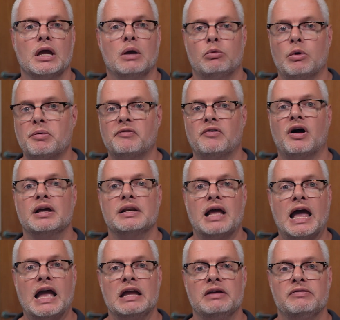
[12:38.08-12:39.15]
We provide
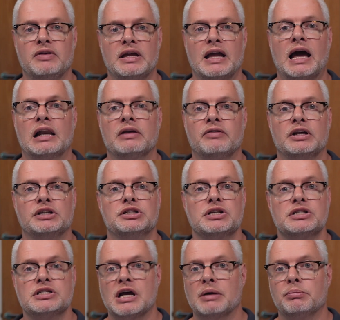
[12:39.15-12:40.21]
AV elevation
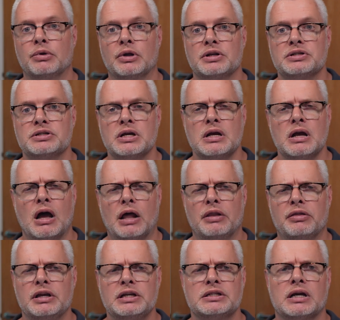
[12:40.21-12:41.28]
templates, and
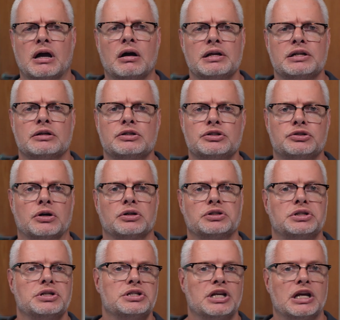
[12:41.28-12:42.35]
these guide
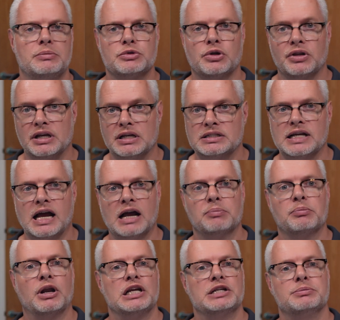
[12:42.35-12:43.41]
construction teams on the exact
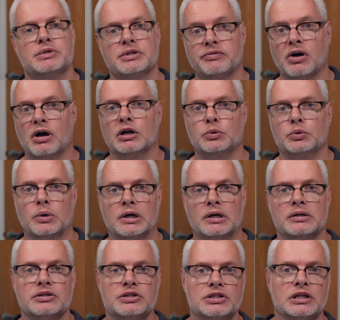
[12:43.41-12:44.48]
placement of
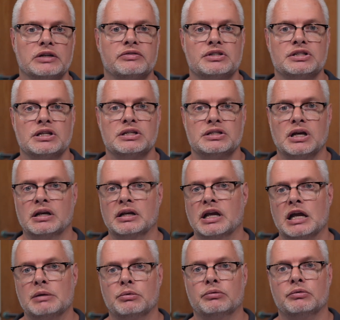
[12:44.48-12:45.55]
hardware, services and
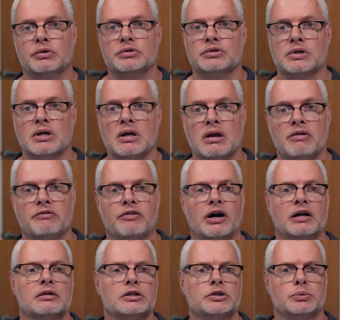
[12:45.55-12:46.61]
cable routes,
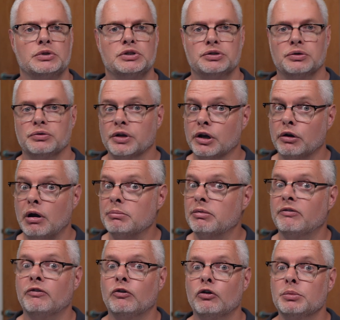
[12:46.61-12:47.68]
vital to ensure the correct
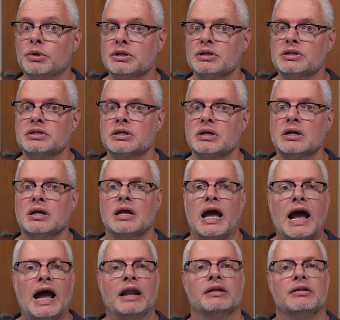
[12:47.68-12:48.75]
performance
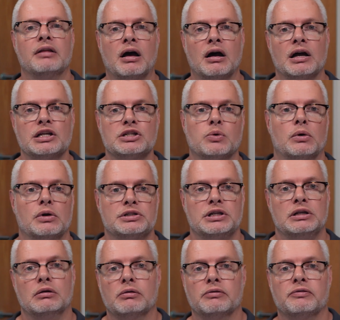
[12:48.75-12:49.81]
and the highest quality
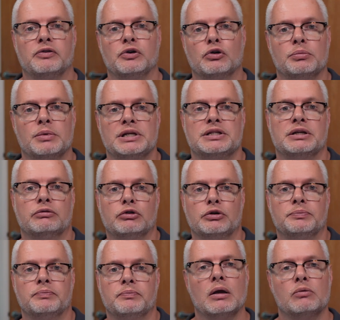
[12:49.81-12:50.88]
look for your meeting
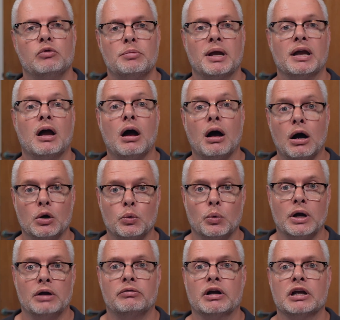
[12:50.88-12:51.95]
room. We make
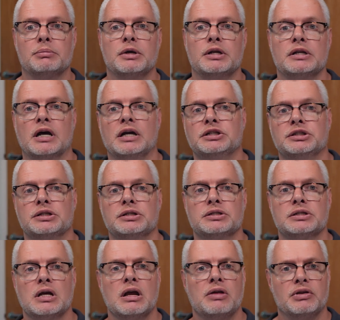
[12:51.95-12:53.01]
hardware recommendations.
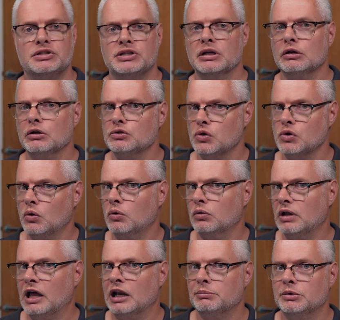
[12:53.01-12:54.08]
This includes
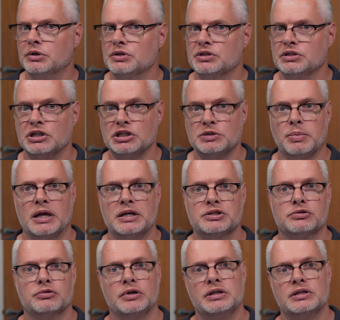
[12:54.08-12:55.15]
all elements: display
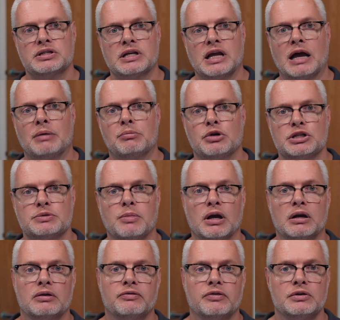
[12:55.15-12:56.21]
screens, cameras,
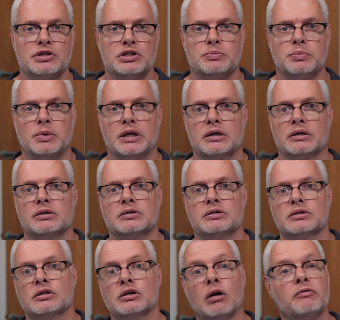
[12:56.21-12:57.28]
microphones,
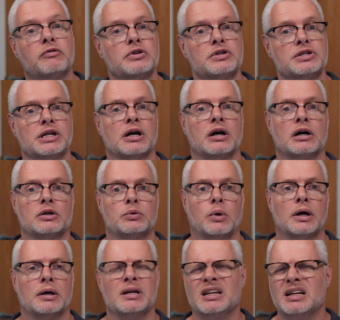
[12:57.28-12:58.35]
speakers, conferencing
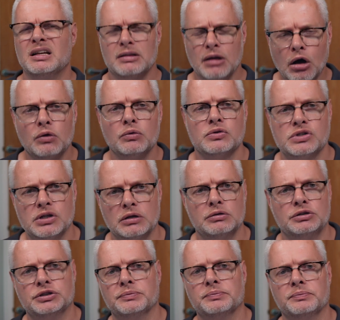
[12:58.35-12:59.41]
hardware, the whole
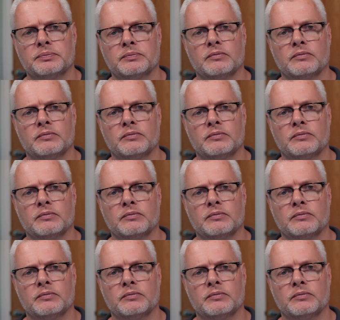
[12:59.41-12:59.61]
solution.